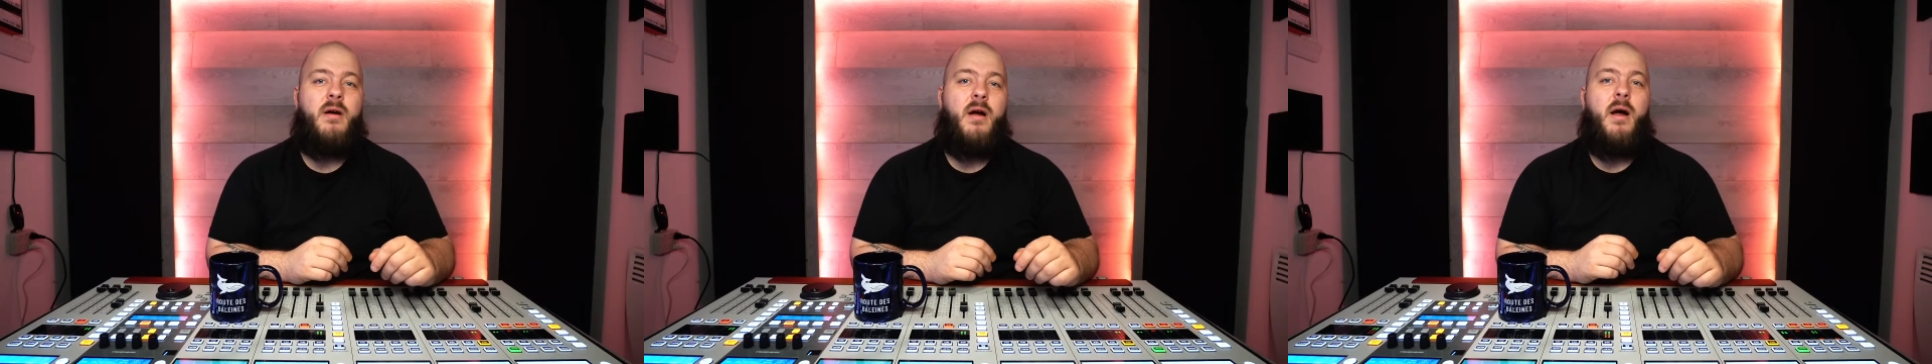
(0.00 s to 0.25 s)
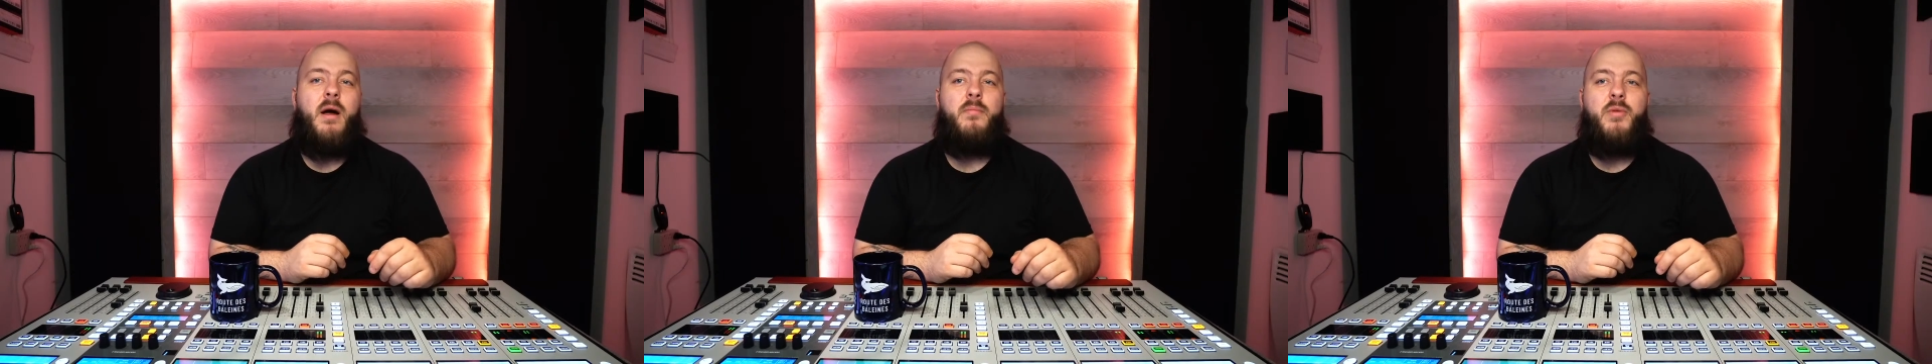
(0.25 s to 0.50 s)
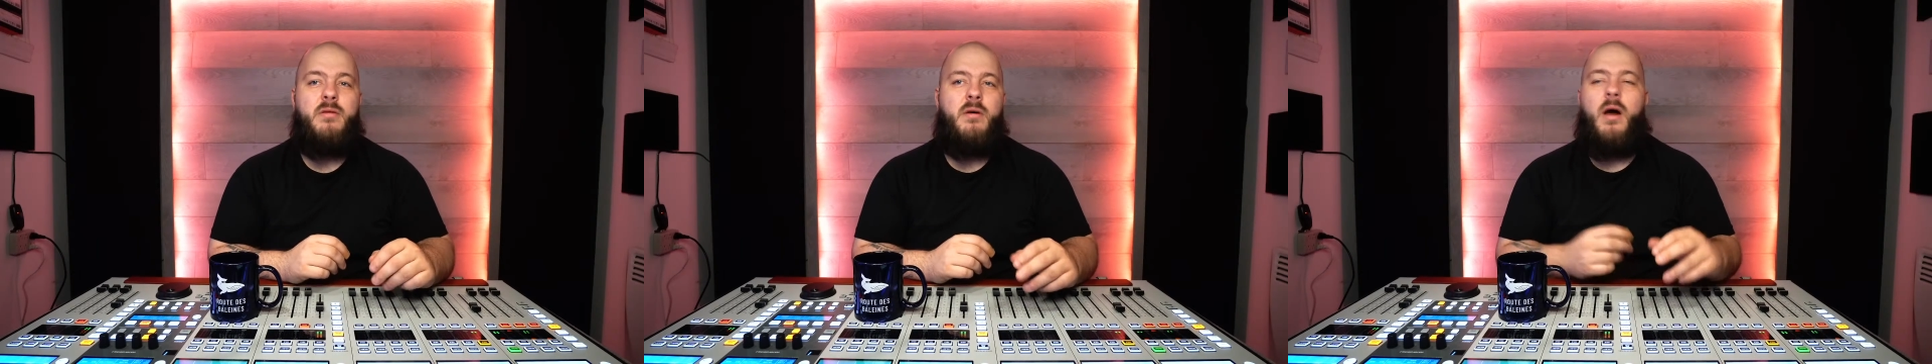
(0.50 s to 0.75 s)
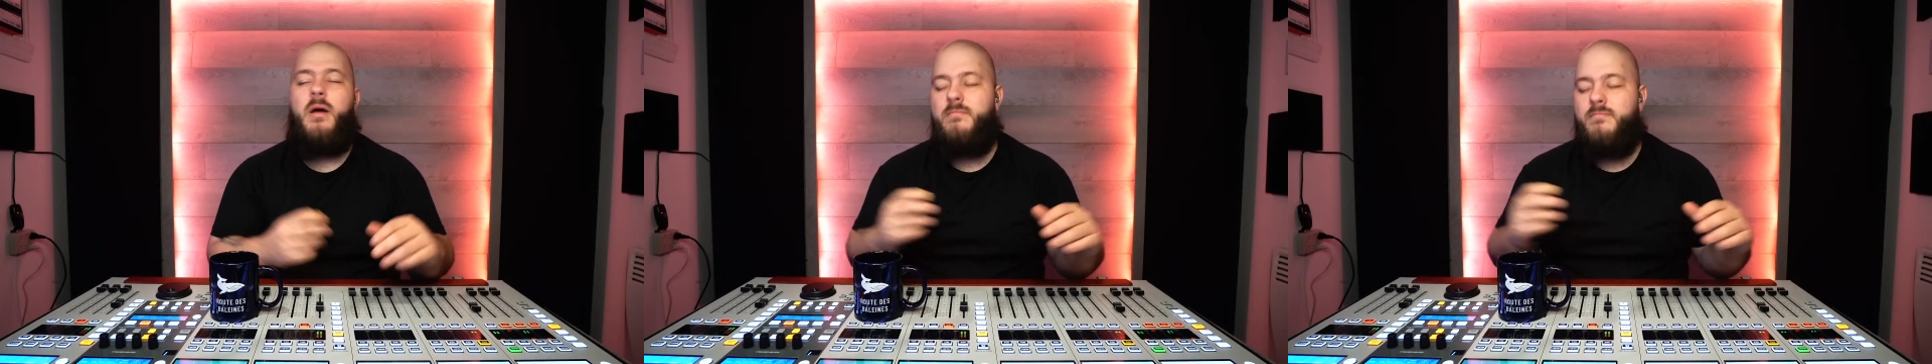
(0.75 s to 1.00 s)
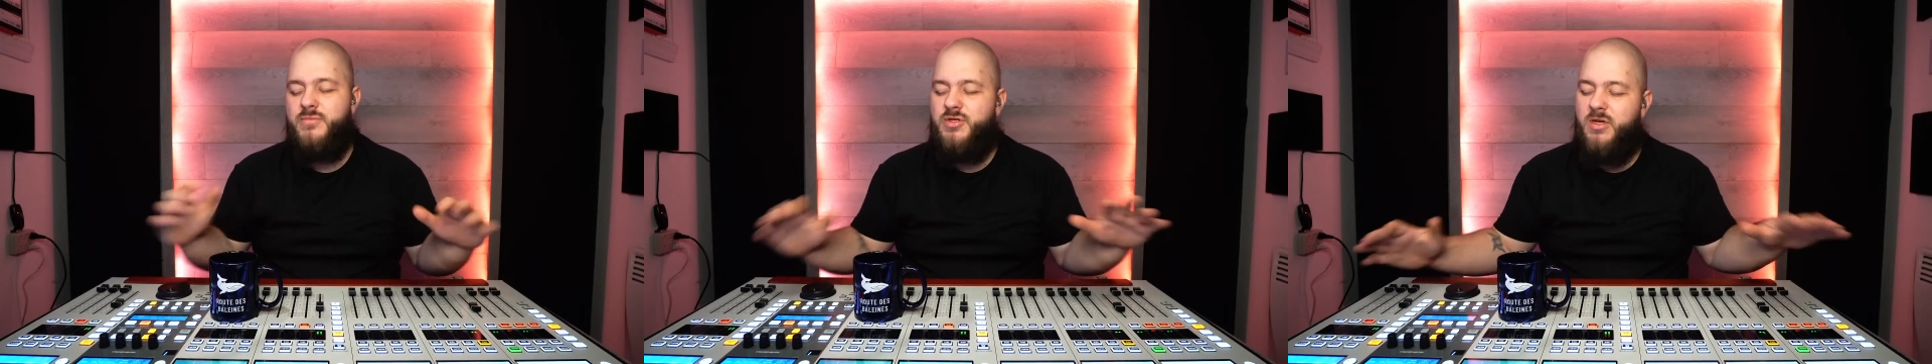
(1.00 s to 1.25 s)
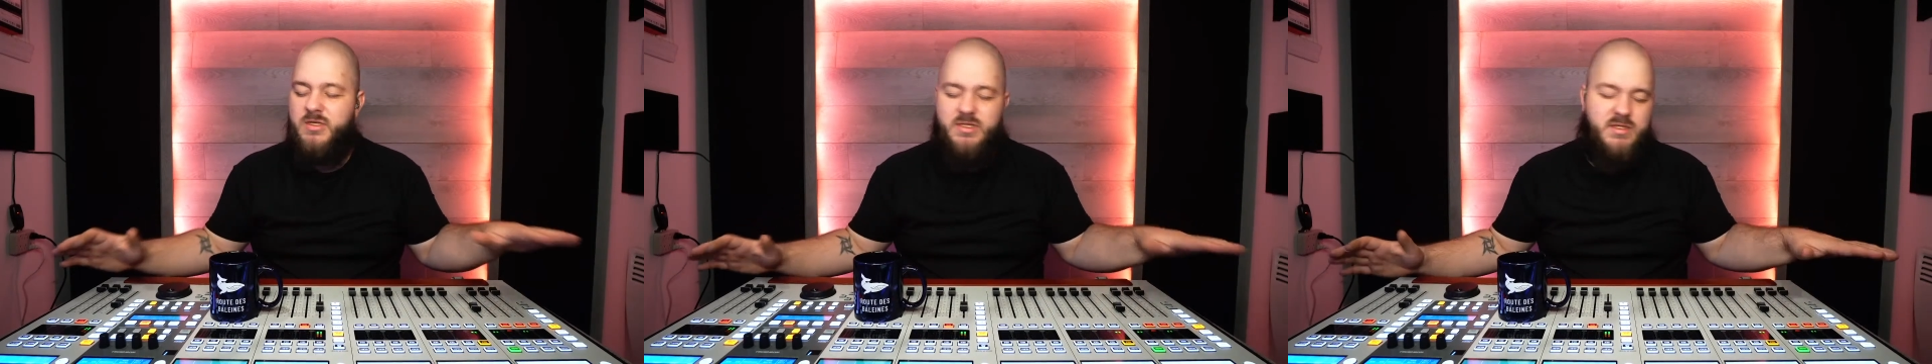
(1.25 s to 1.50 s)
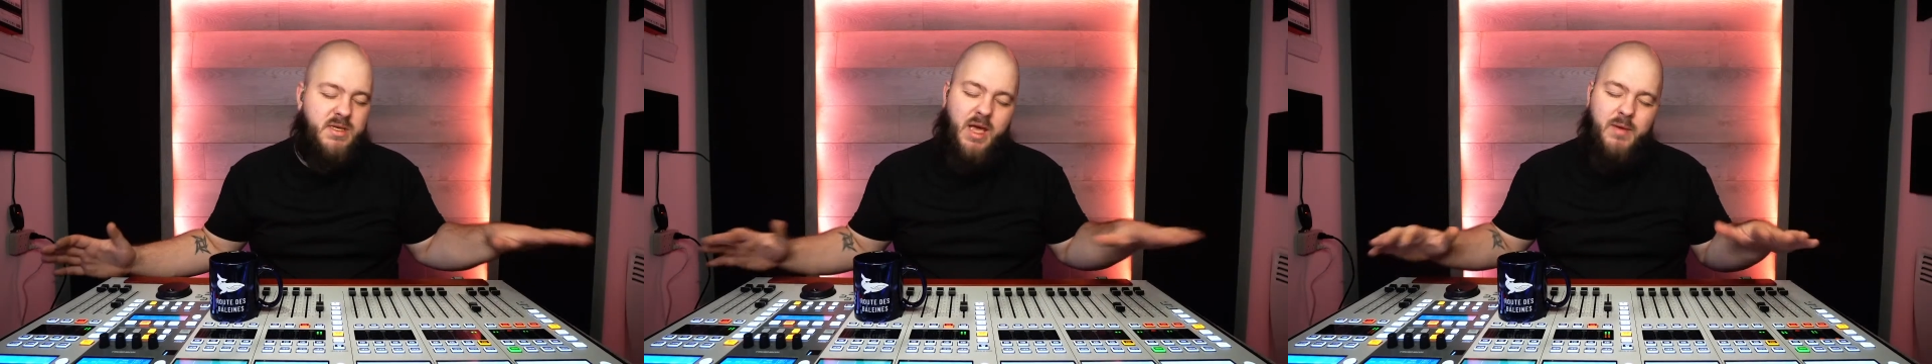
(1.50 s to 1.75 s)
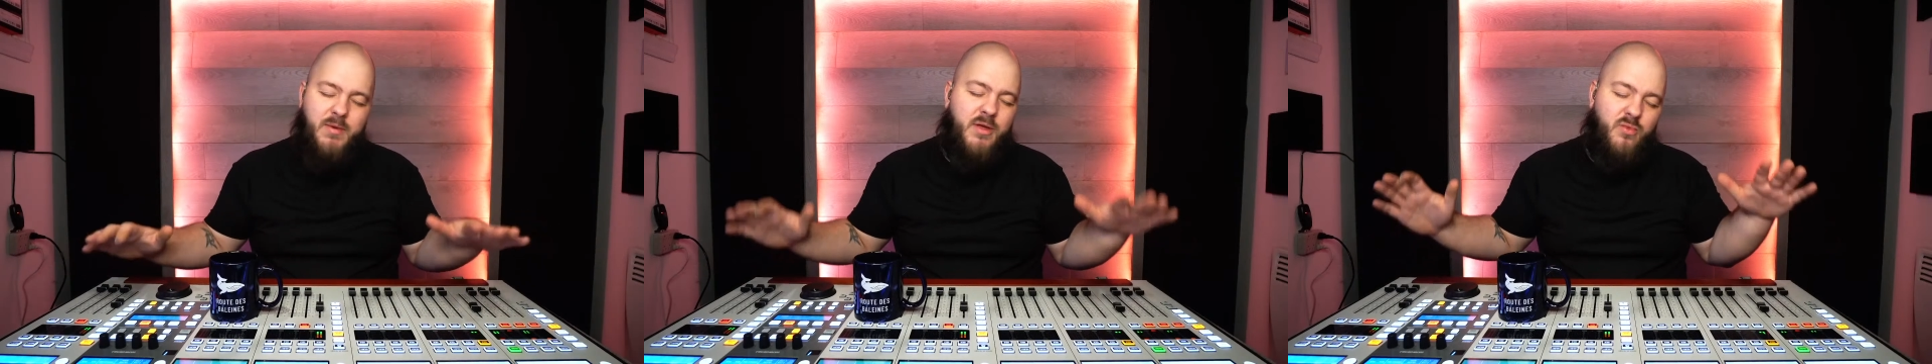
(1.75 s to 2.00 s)
But I just
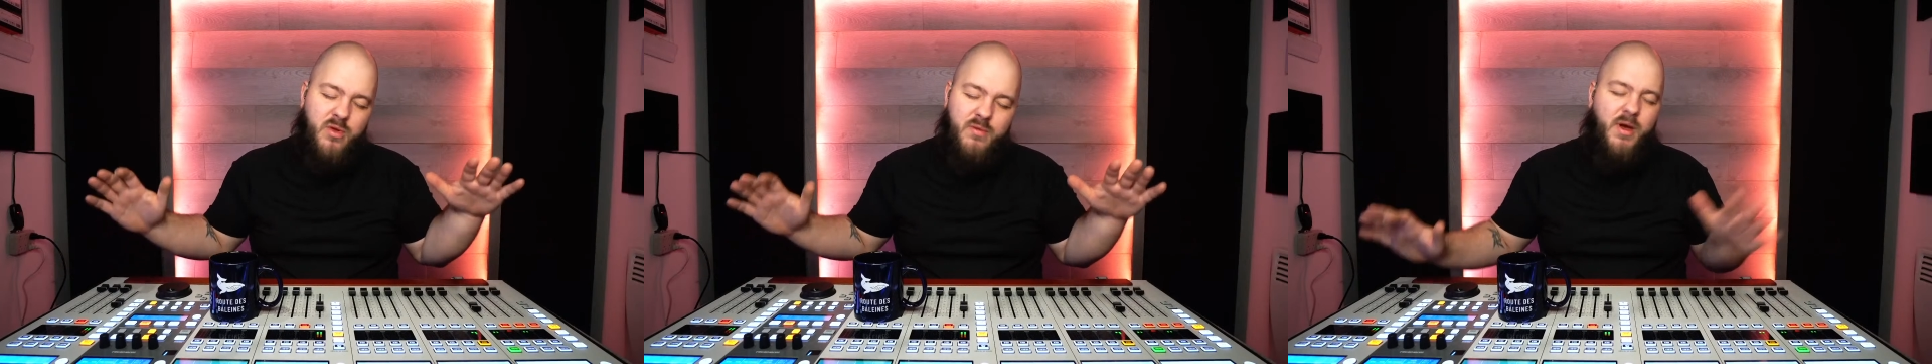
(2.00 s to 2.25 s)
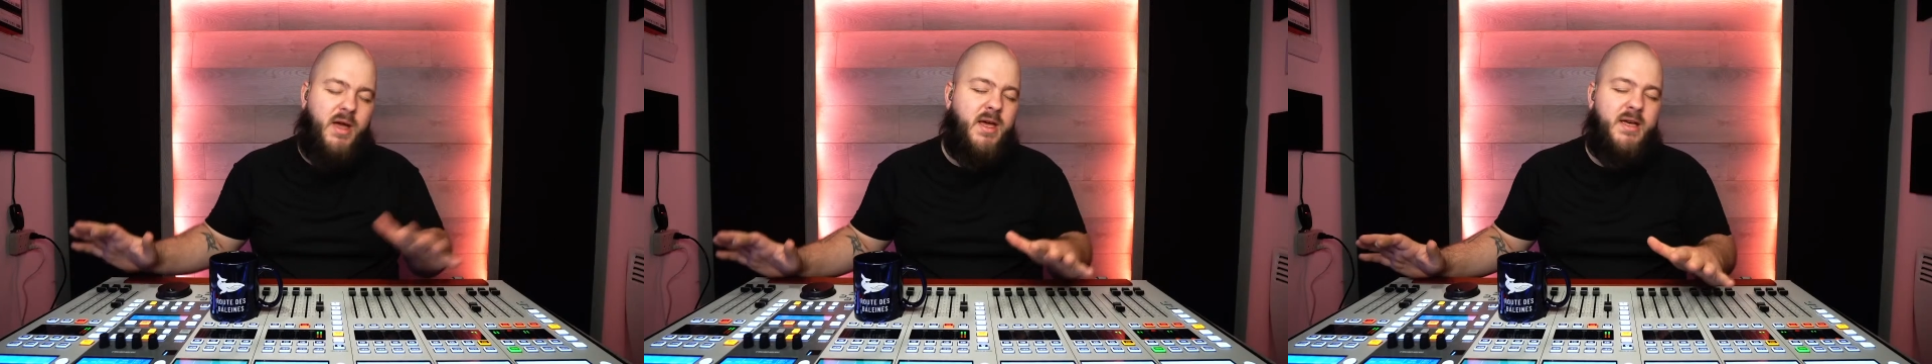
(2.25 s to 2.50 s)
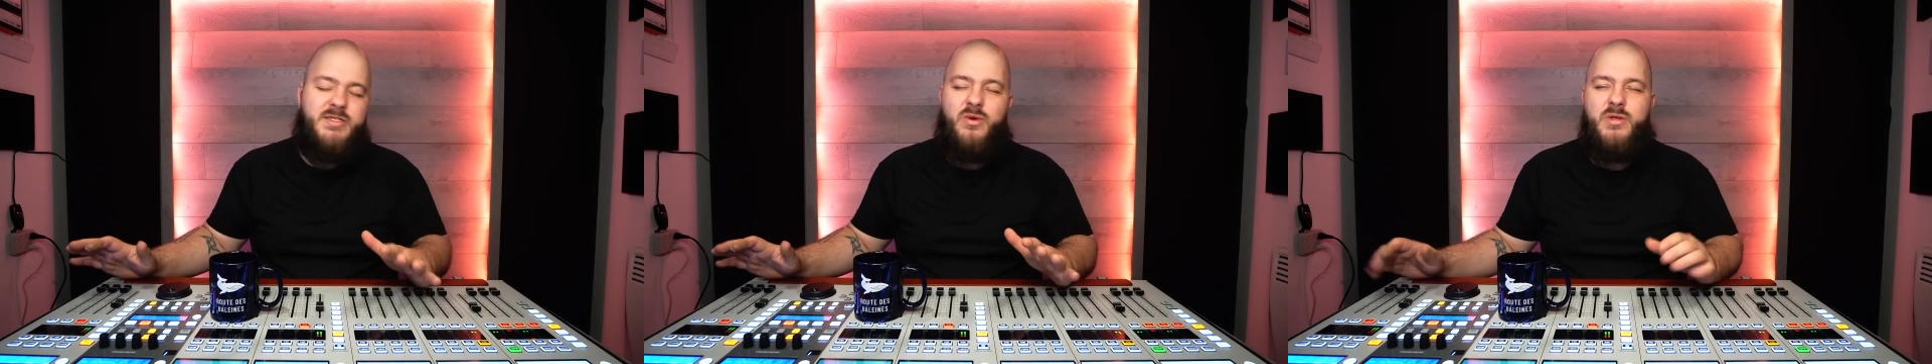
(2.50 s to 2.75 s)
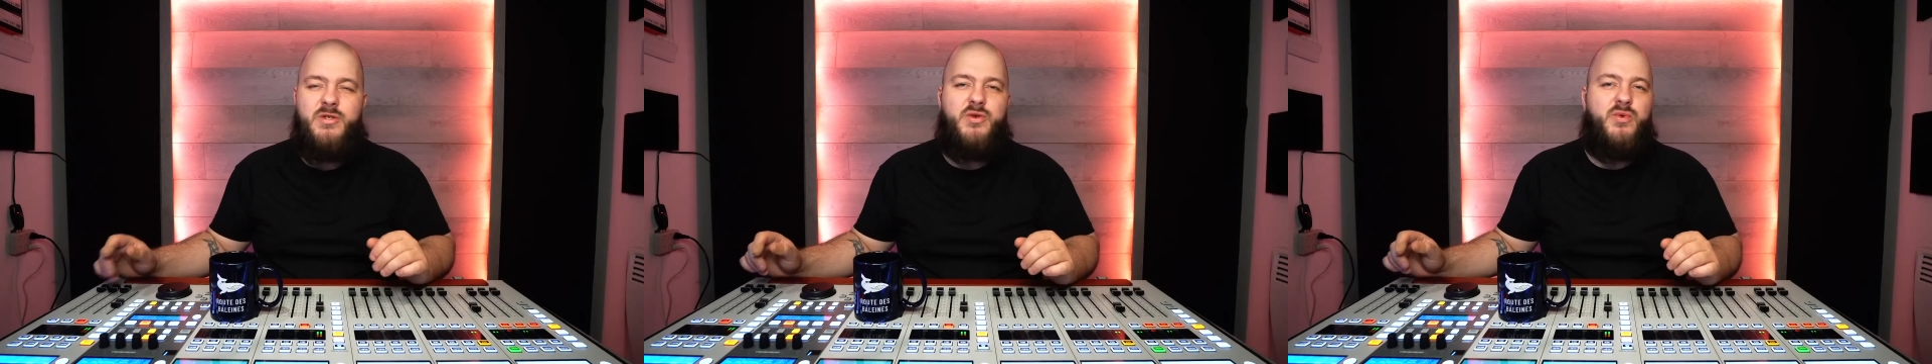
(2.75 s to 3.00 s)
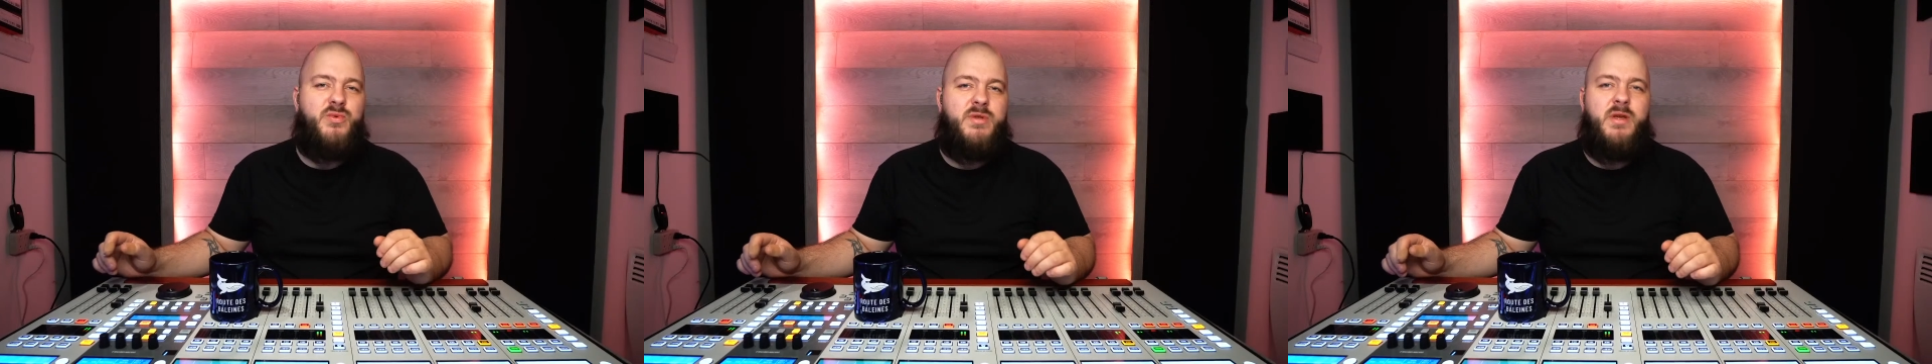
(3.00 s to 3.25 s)
came in with my X32,